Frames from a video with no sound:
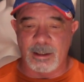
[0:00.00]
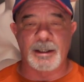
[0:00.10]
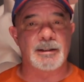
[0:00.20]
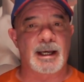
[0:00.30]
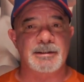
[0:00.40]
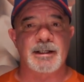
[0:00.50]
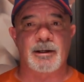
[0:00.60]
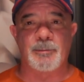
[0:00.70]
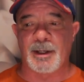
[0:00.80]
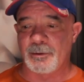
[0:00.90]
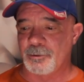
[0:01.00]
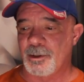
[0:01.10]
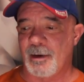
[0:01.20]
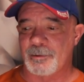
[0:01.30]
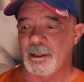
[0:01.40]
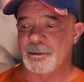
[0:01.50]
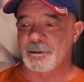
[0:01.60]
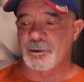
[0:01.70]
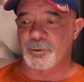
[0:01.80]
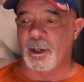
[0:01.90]
And like I said, it could be on your driver's
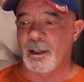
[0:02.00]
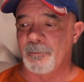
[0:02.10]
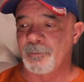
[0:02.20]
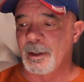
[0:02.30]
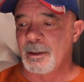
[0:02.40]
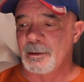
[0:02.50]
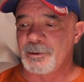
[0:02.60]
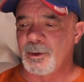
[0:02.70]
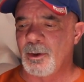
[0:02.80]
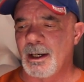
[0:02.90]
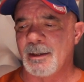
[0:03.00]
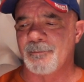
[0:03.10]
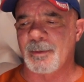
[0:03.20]
license as well. So